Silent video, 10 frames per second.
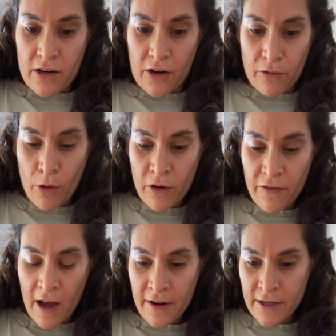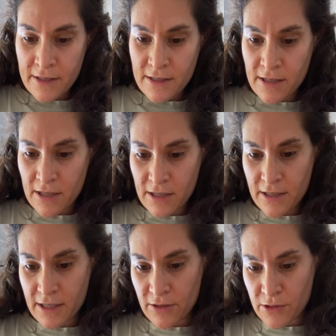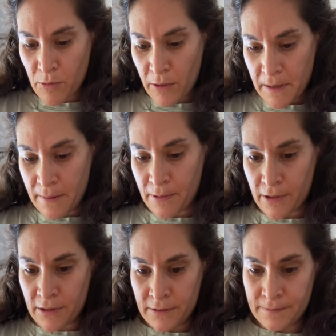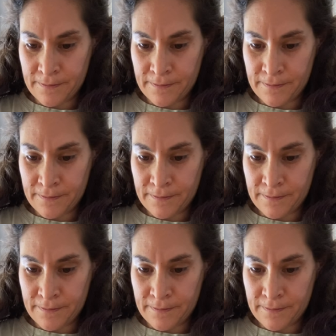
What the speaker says: Coronavirus kills more people.